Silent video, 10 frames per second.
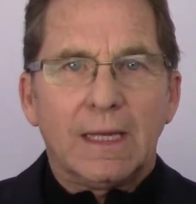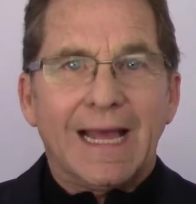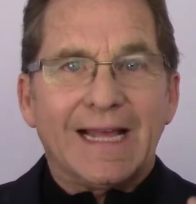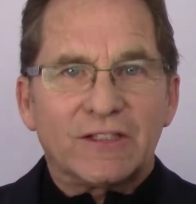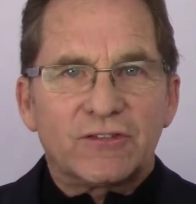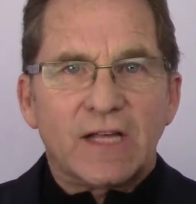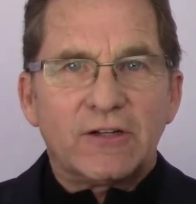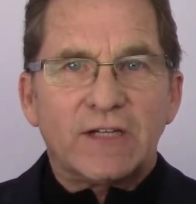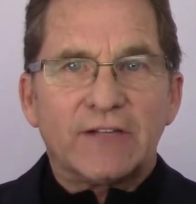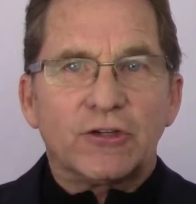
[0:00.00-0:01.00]
As
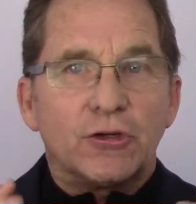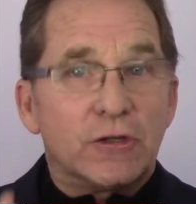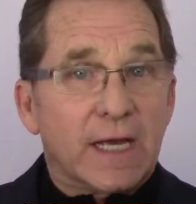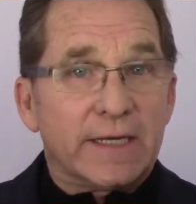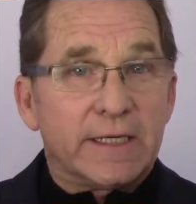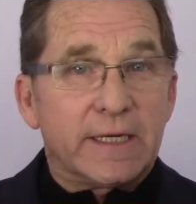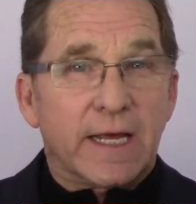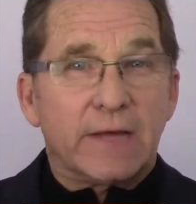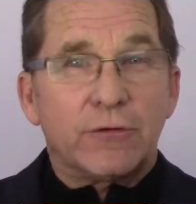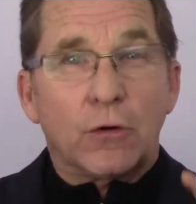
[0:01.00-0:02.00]
such, it's a good idea to
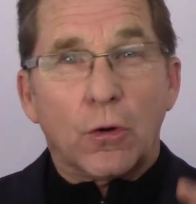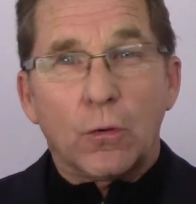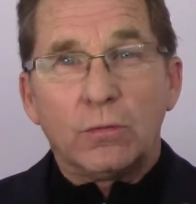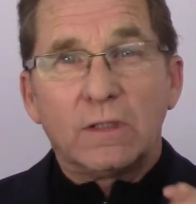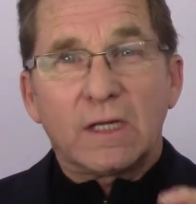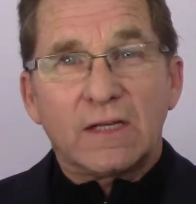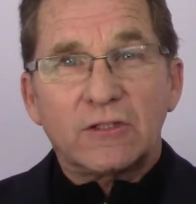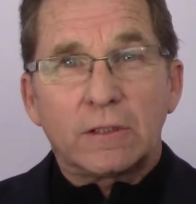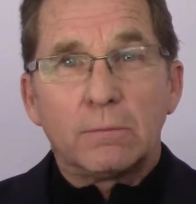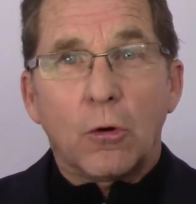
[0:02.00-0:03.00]
have your own
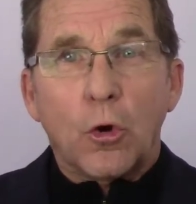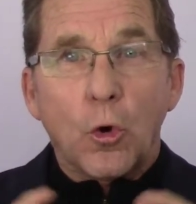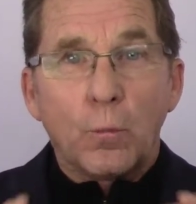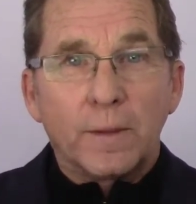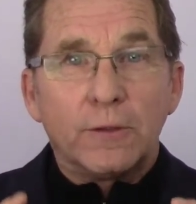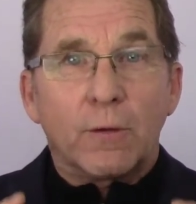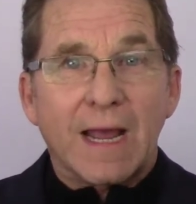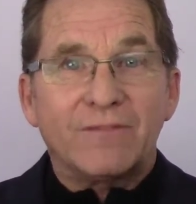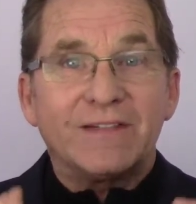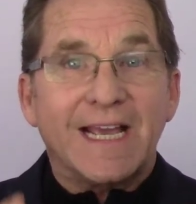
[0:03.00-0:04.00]
custom open
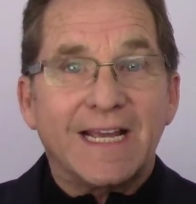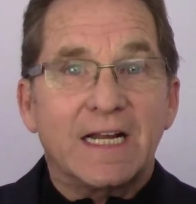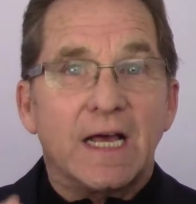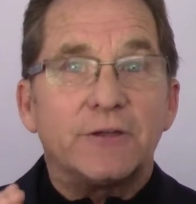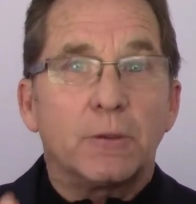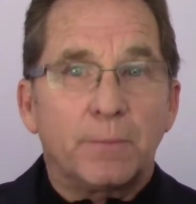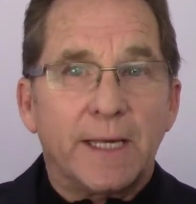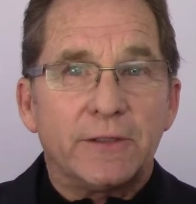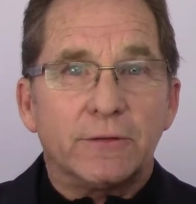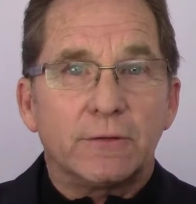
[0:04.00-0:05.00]
graph data on your
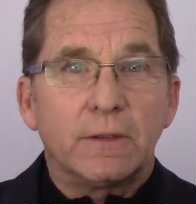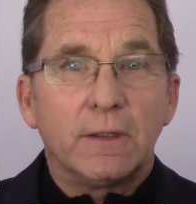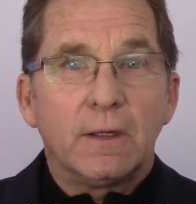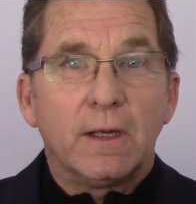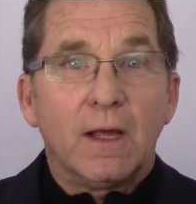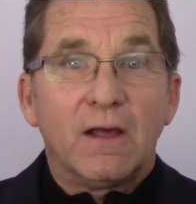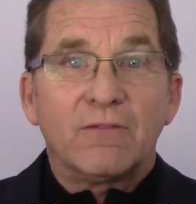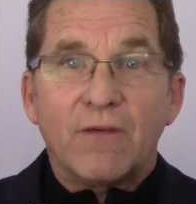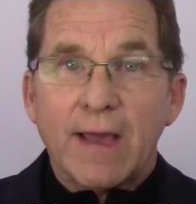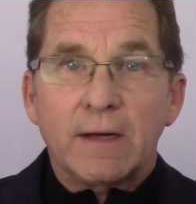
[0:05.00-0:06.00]
pages.
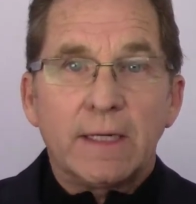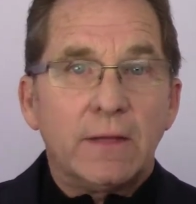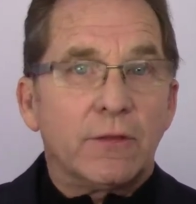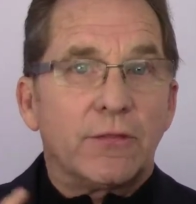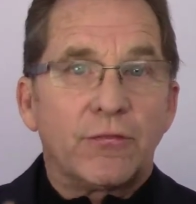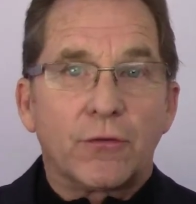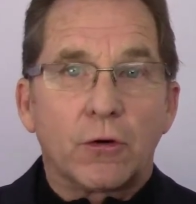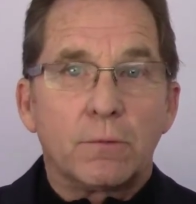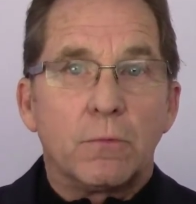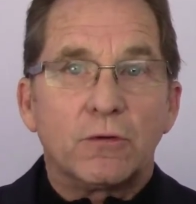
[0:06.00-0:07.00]
Finally, the
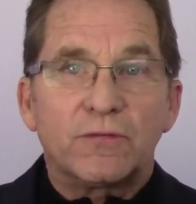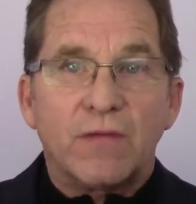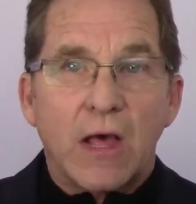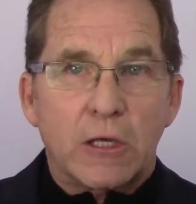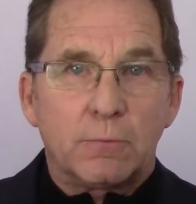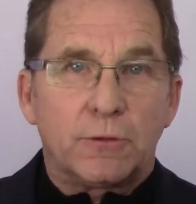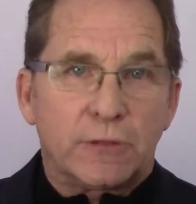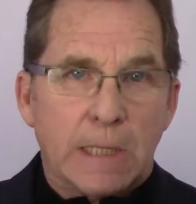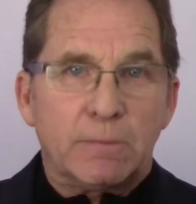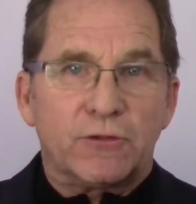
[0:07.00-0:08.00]
third most valuable
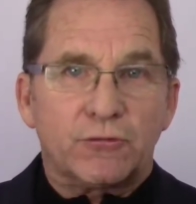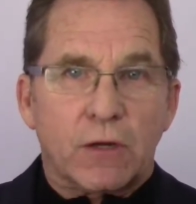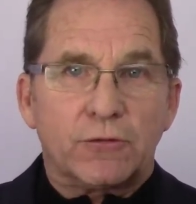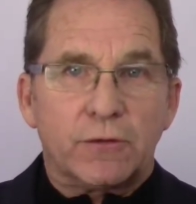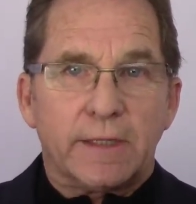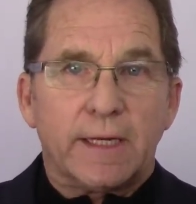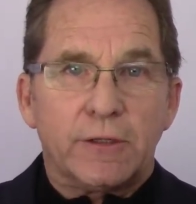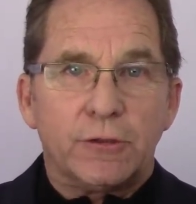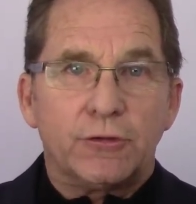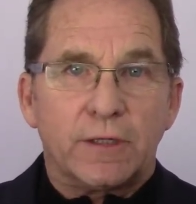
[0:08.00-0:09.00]
type of structured data
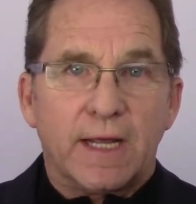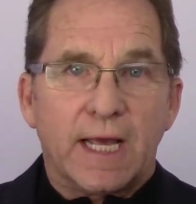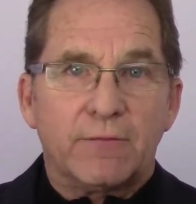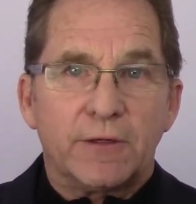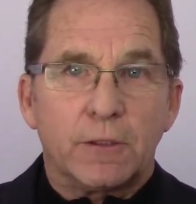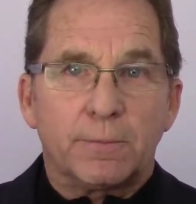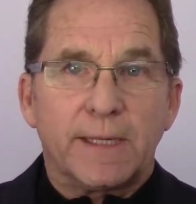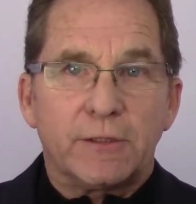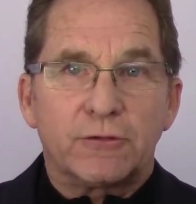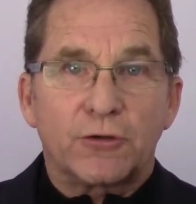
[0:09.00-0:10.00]
you should have on your
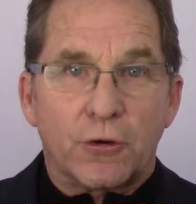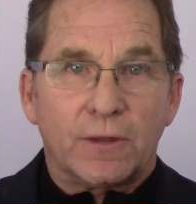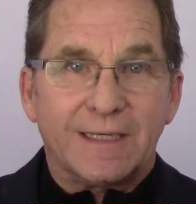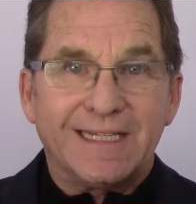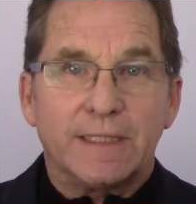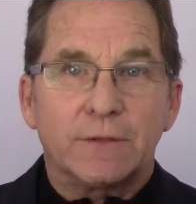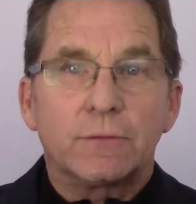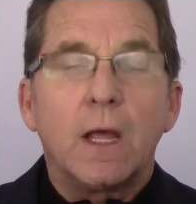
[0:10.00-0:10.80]
pages currently is